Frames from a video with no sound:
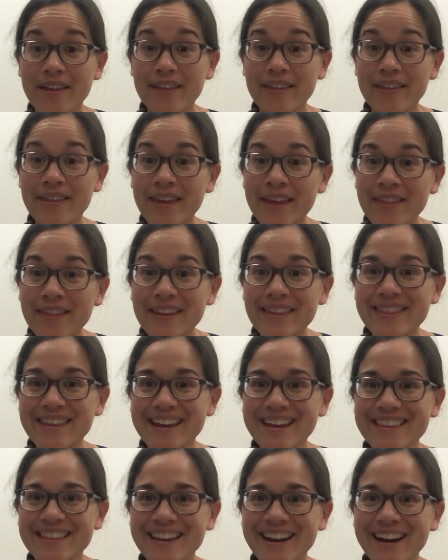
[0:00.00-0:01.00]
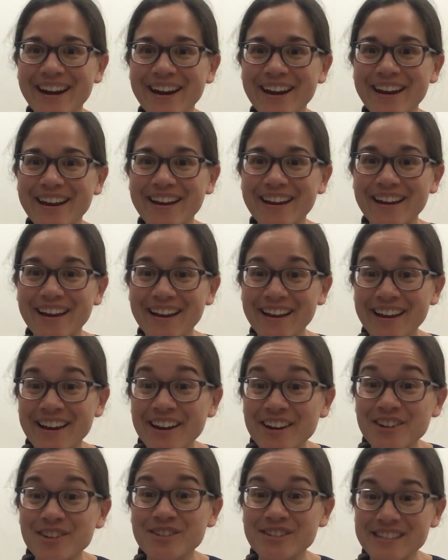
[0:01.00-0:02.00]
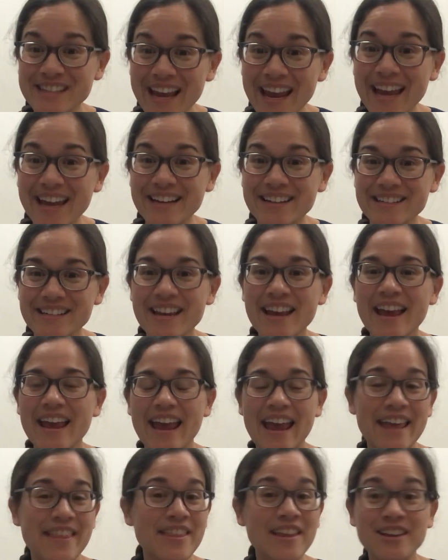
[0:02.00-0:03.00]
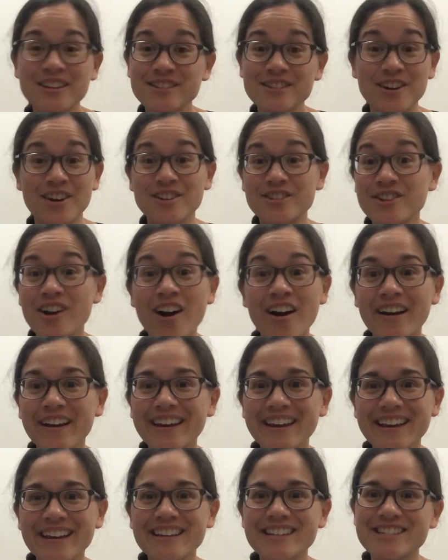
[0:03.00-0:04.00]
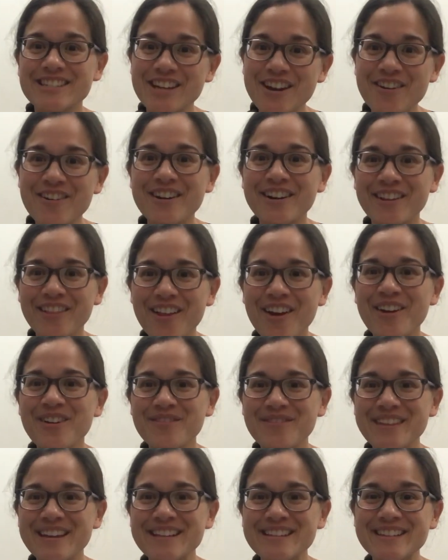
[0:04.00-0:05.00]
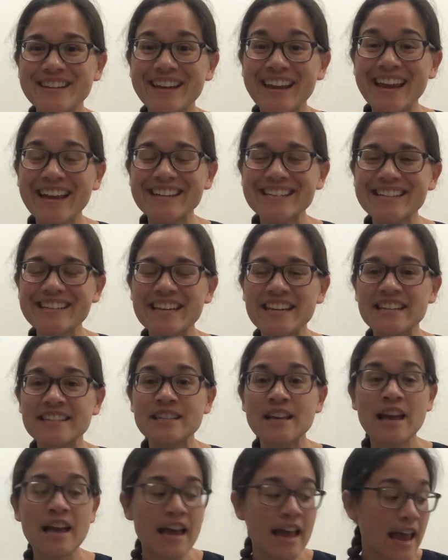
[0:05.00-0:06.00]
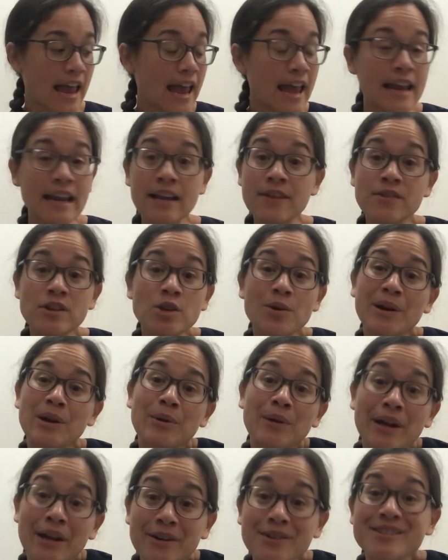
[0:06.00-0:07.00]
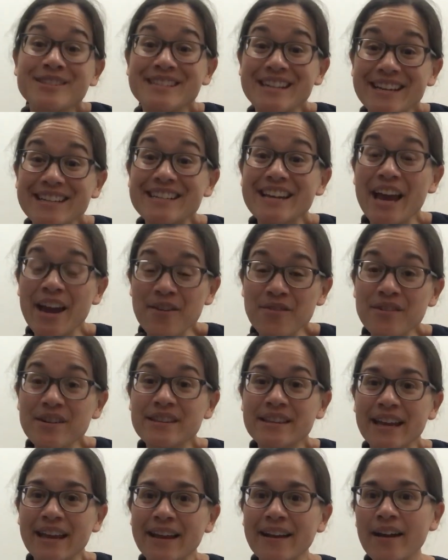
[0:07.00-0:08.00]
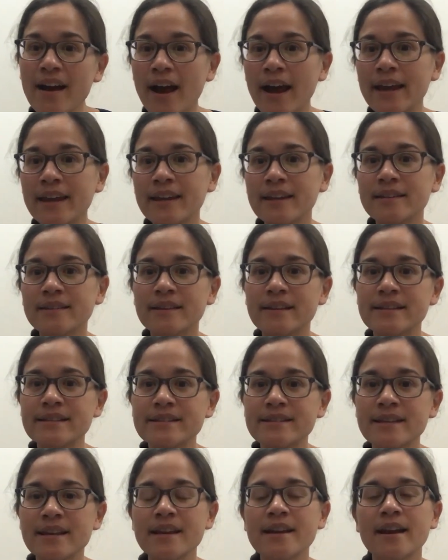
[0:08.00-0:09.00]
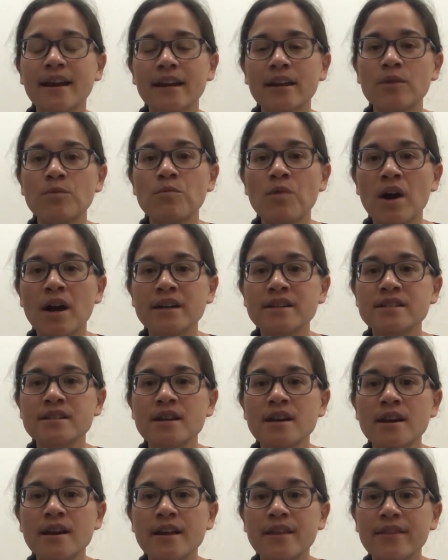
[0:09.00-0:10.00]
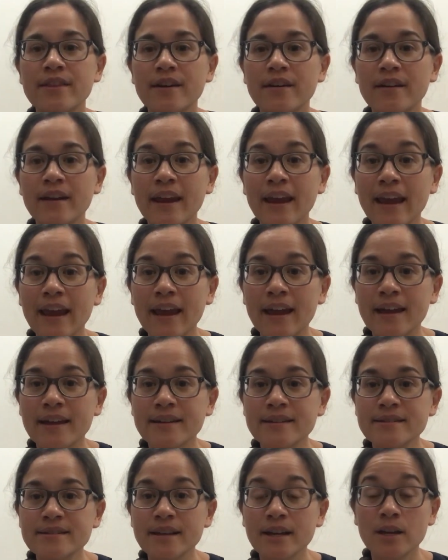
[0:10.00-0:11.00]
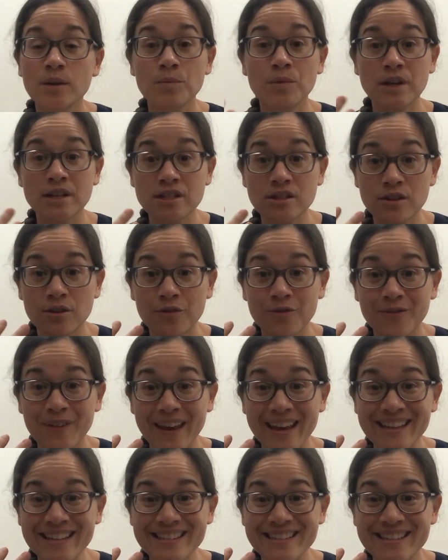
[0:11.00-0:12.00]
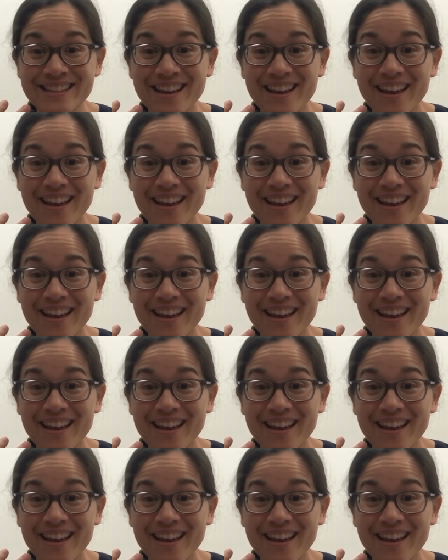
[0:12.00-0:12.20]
then they think that I can understand, and they'll start talking and sharing a lot of things in Cantonese. And even though I don't understand everything, I can listen, I can watch their hands, I can watch their face